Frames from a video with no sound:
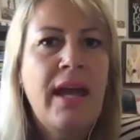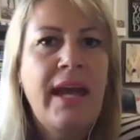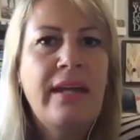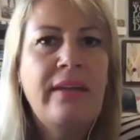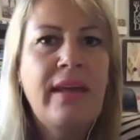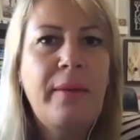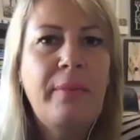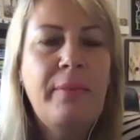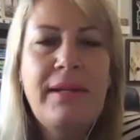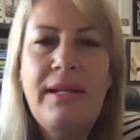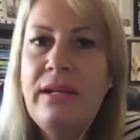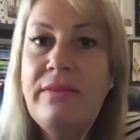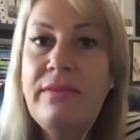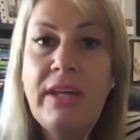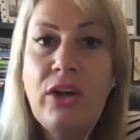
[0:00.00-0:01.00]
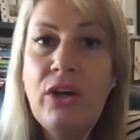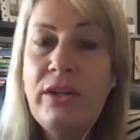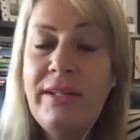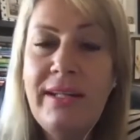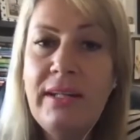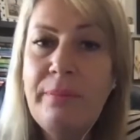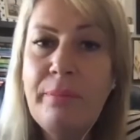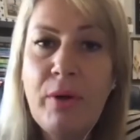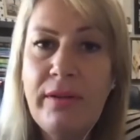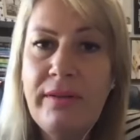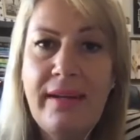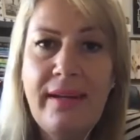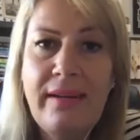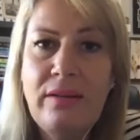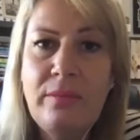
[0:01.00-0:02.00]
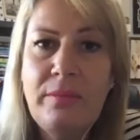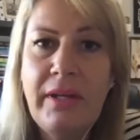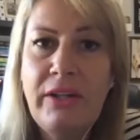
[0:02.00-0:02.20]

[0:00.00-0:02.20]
and they believe they don't need Protandim.